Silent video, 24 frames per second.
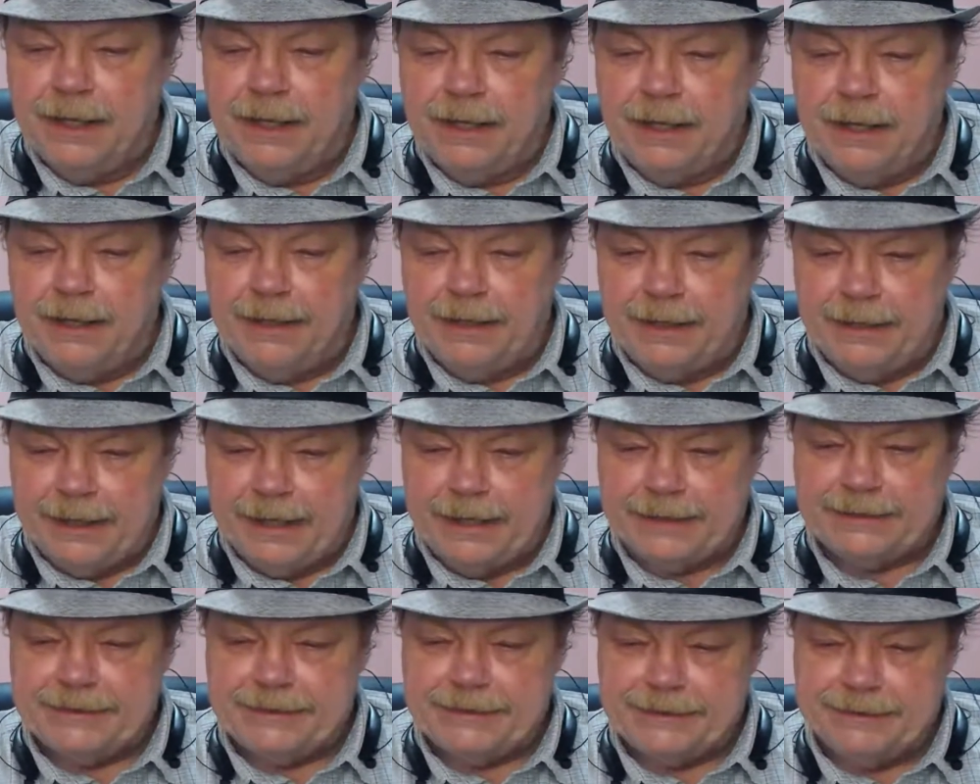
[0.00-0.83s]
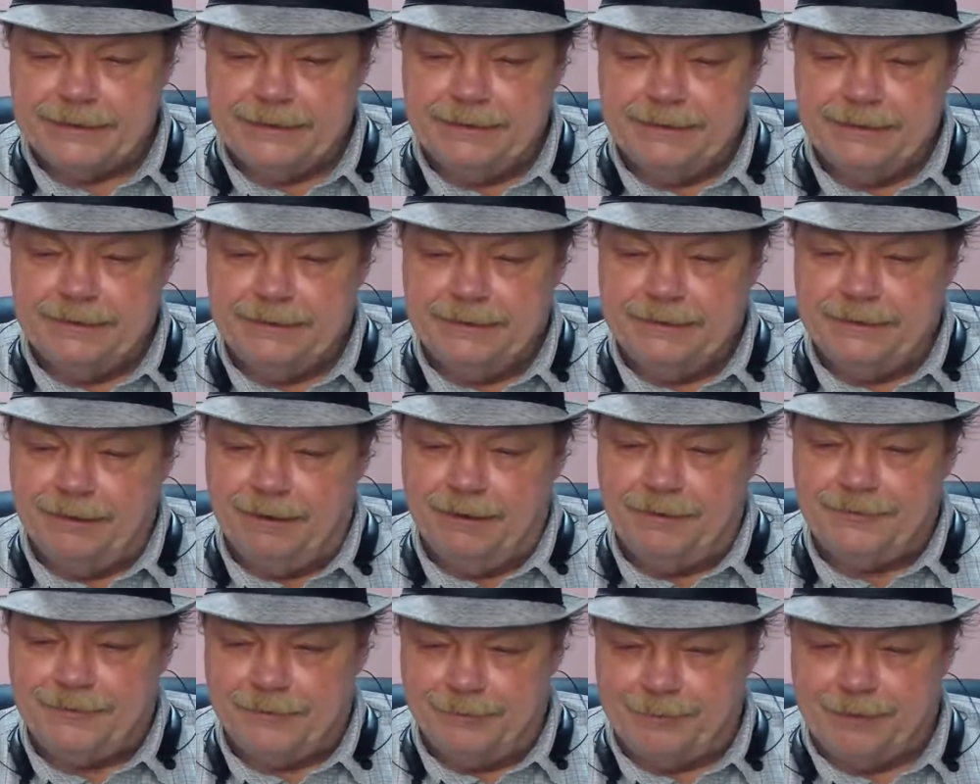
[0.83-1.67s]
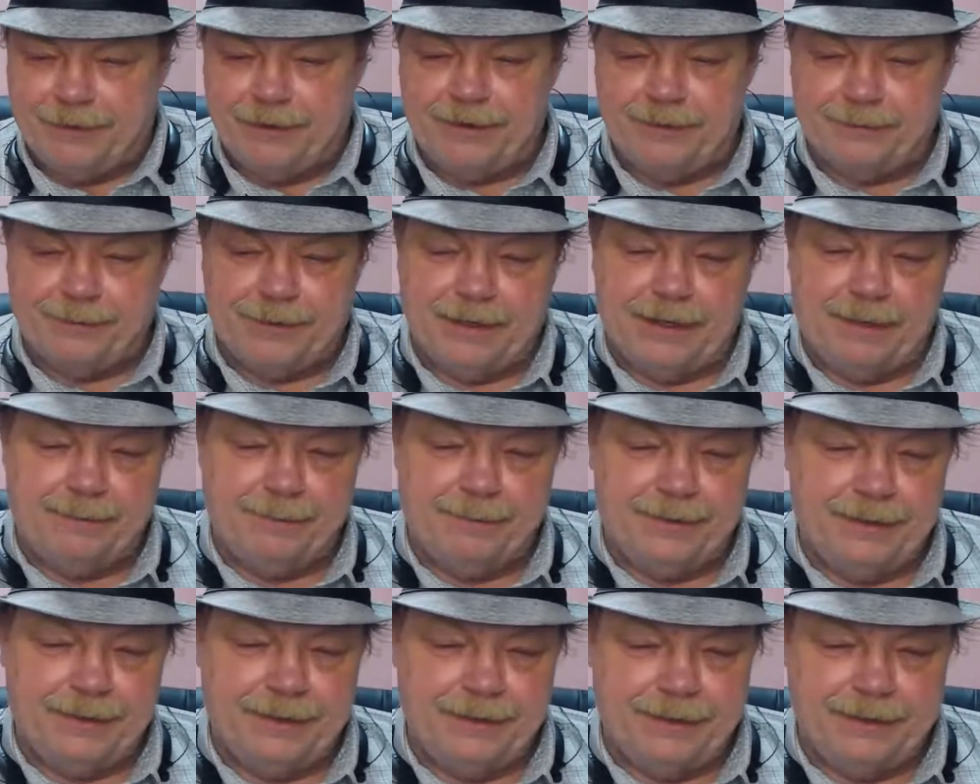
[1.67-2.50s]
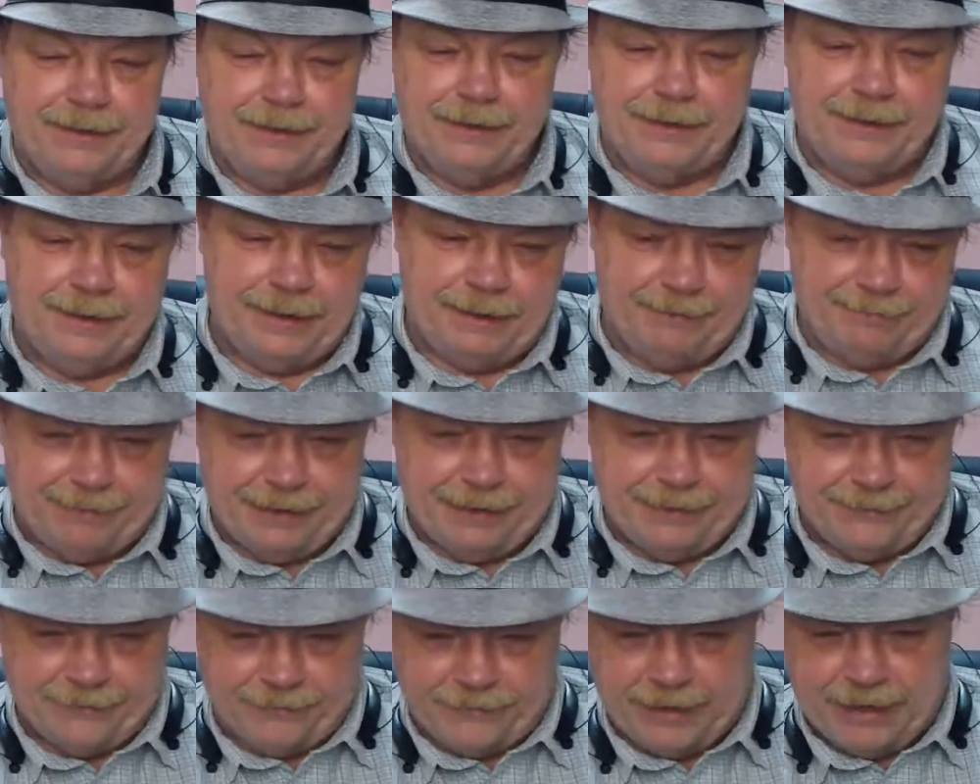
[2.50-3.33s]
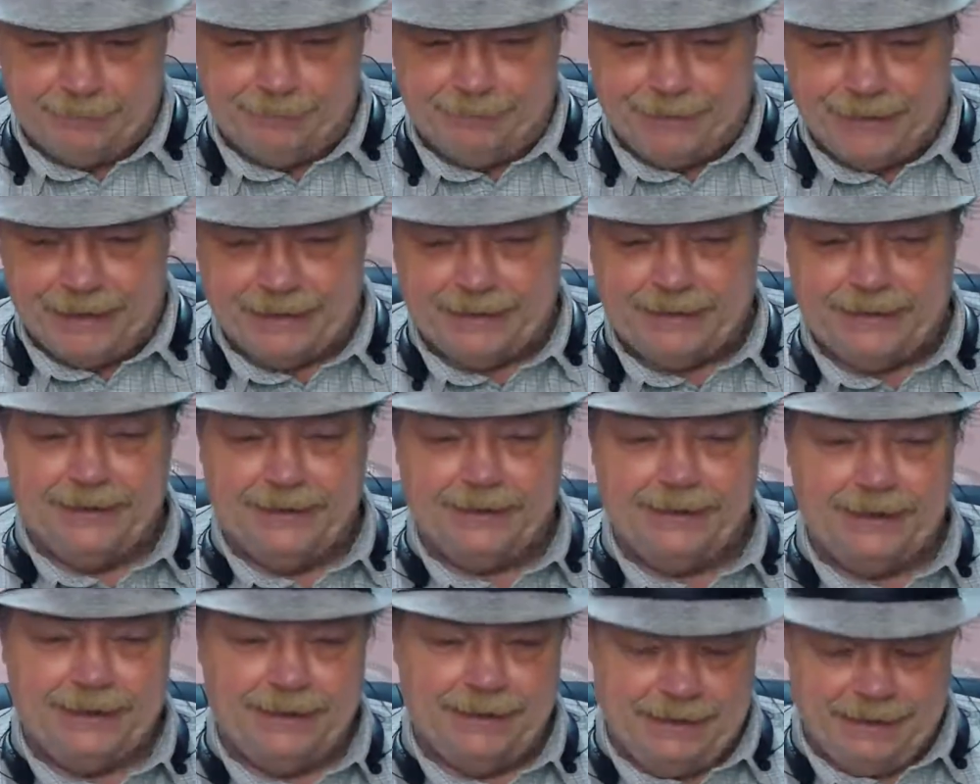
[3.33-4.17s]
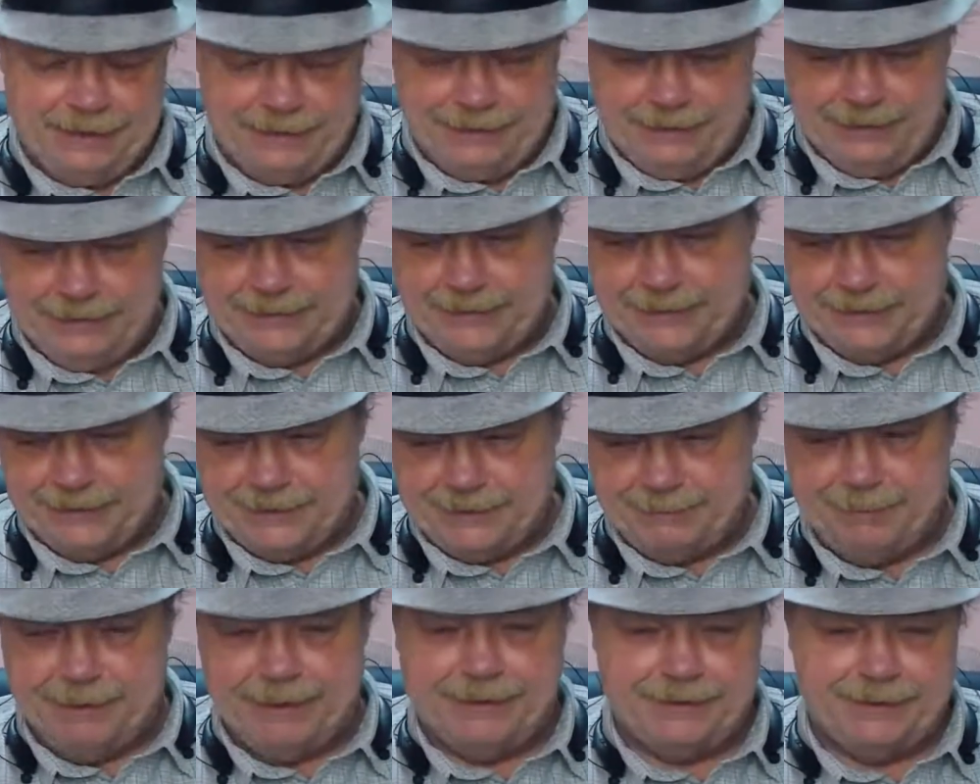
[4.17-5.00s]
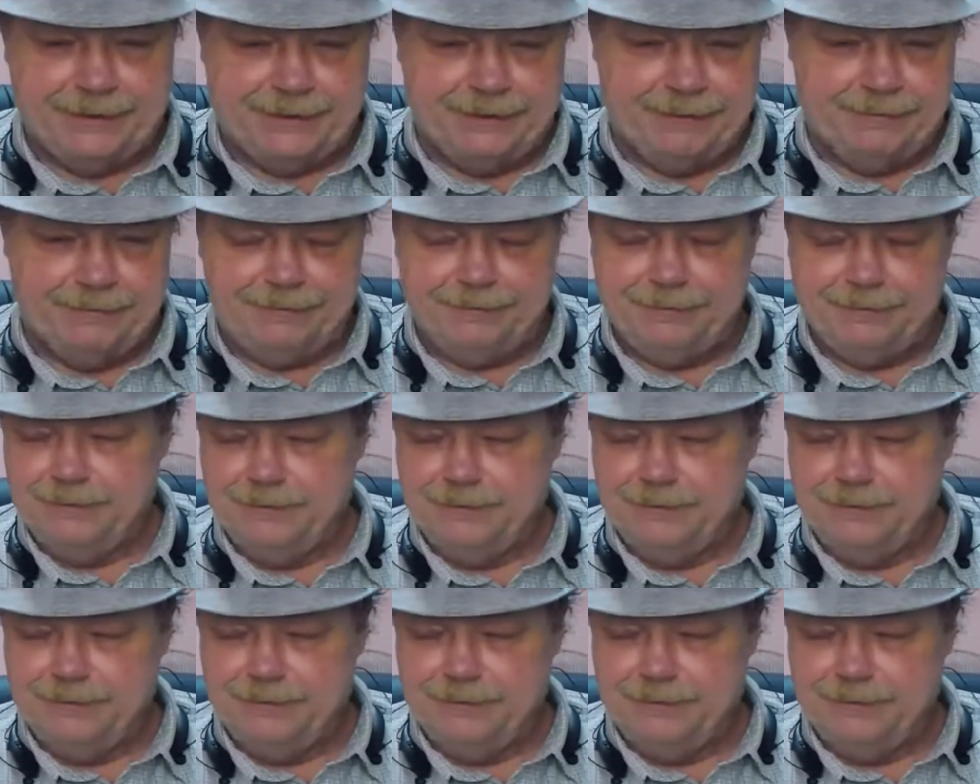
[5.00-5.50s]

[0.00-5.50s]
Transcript: And that's also part of the problem with it, that if I drop that thing, that's expensive.